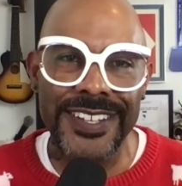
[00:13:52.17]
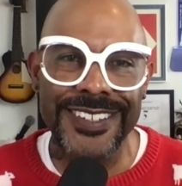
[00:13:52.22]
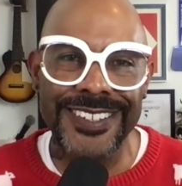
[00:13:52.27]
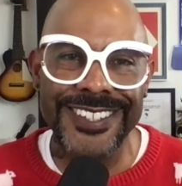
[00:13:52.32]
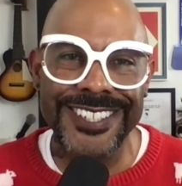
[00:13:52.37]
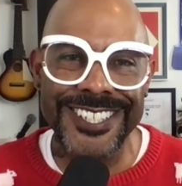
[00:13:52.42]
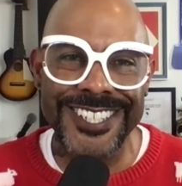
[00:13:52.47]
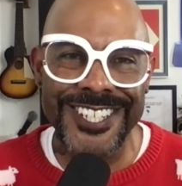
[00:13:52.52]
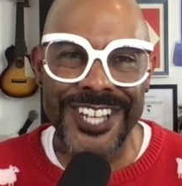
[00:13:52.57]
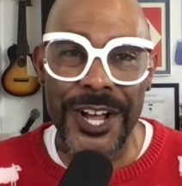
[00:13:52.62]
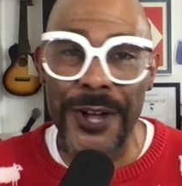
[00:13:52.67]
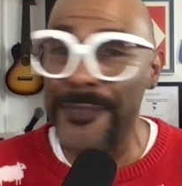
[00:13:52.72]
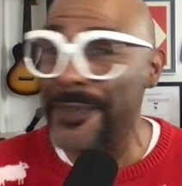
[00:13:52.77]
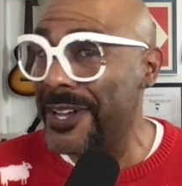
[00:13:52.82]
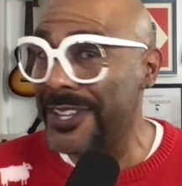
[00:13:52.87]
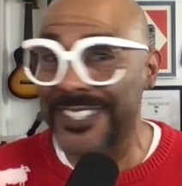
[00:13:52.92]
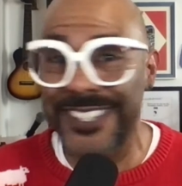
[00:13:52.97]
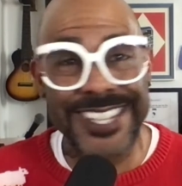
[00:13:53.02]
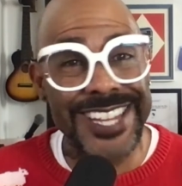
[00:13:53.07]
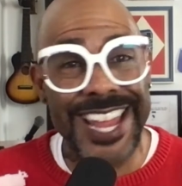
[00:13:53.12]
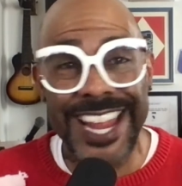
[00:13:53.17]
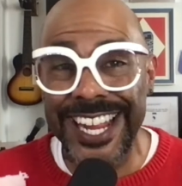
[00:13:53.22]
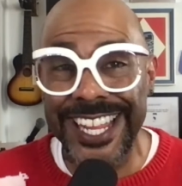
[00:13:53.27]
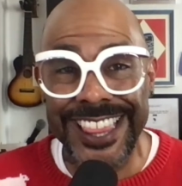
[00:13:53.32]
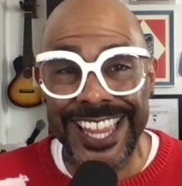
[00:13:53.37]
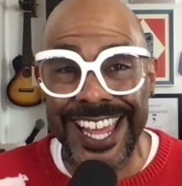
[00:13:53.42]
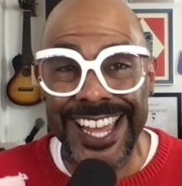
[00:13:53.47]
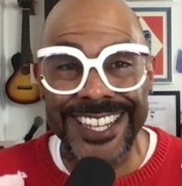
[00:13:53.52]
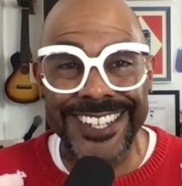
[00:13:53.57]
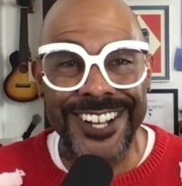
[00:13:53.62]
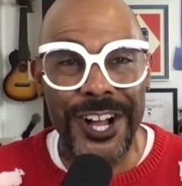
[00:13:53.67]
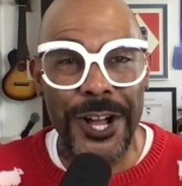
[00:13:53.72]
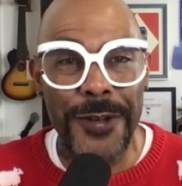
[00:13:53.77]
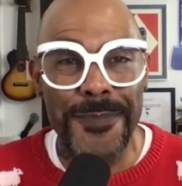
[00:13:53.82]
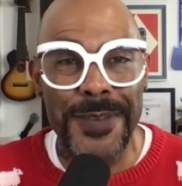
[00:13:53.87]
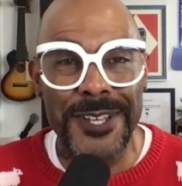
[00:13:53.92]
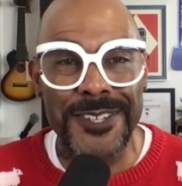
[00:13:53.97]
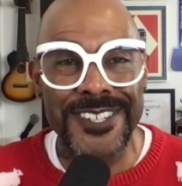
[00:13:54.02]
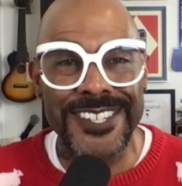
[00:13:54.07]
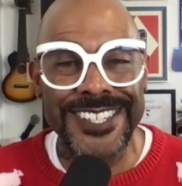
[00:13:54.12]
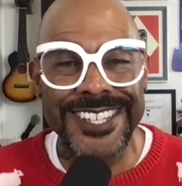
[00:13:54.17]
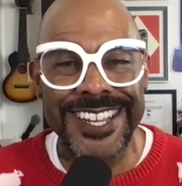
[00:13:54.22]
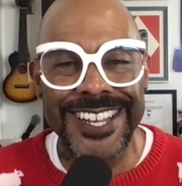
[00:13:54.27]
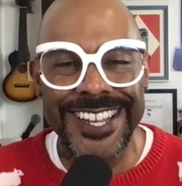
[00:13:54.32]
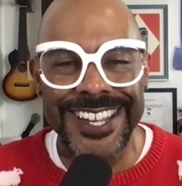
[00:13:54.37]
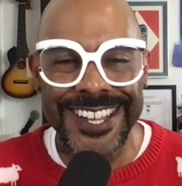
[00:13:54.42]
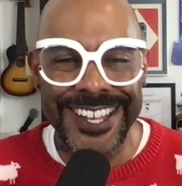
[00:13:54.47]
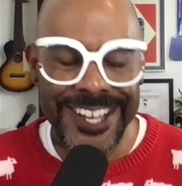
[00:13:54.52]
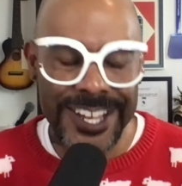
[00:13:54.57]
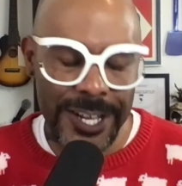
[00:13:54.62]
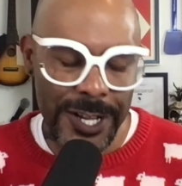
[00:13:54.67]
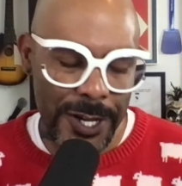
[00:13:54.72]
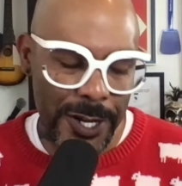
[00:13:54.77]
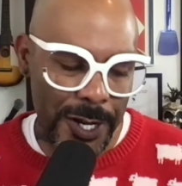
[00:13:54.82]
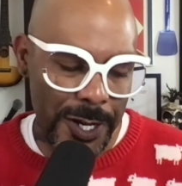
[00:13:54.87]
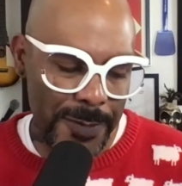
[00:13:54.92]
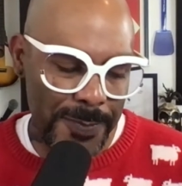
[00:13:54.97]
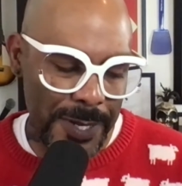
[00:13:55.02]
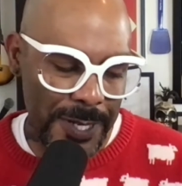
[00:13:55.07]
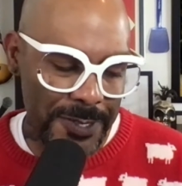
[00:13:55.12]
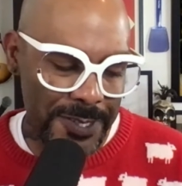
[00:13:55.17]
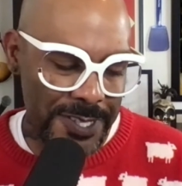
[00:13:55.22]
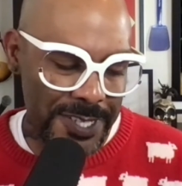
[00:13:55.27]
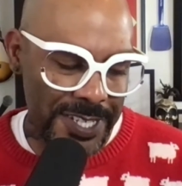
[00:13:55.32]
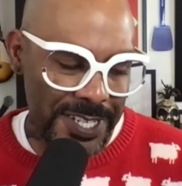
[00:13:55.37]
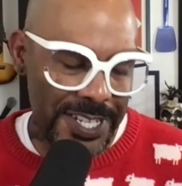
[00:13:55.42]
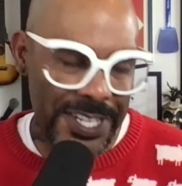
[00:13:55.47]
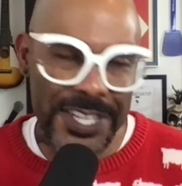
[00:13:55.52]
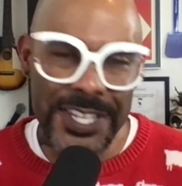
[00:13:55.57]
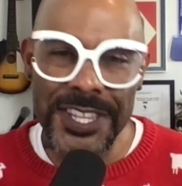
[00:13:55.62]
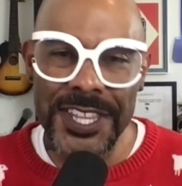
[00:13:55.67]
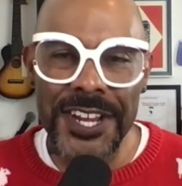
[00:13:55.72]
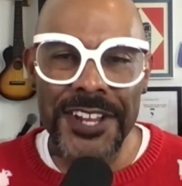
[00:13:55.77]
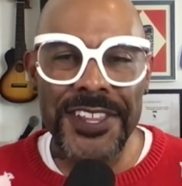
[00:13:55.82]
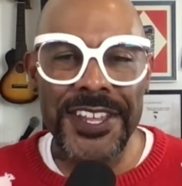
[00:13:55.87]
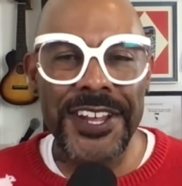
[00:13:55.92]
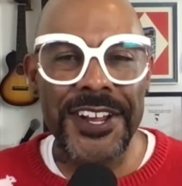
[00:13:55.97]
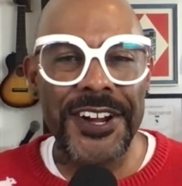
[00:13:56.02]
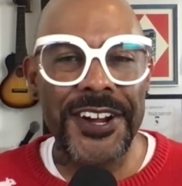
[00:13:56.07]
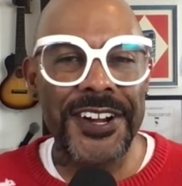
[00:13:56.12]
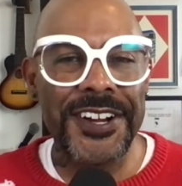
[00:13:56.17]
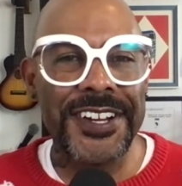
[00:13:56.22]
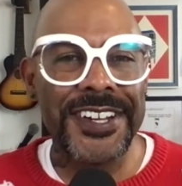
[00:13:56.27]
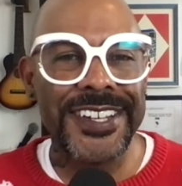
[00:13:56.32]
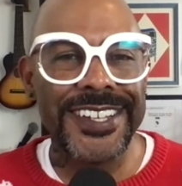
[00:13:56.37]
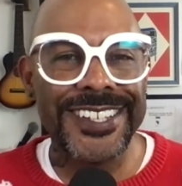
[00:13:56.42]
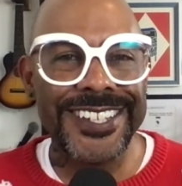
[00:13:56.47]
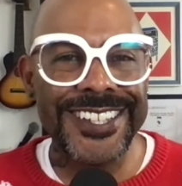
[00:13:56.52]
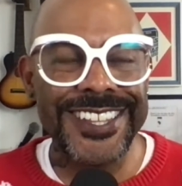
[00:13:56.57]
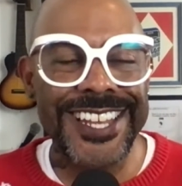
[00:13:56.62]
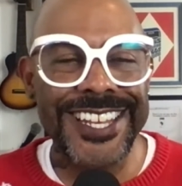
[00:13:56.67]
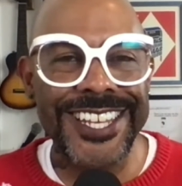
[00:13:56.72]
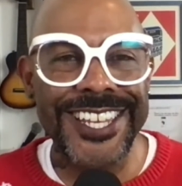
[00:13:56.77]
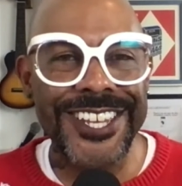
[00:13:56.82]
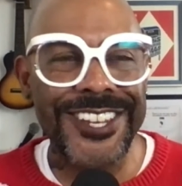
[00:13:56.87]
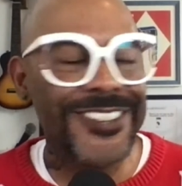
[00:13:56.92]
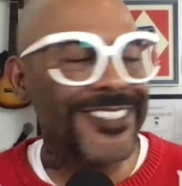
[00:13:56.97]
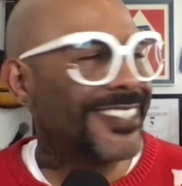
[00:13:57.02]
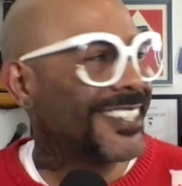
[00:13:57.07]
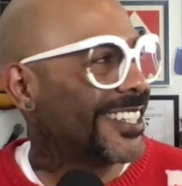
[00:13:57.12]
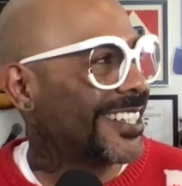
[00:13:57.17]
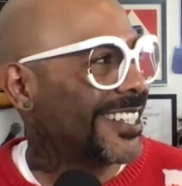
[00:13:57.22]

It's almost like that. Almost. There they are. Isn't that cute?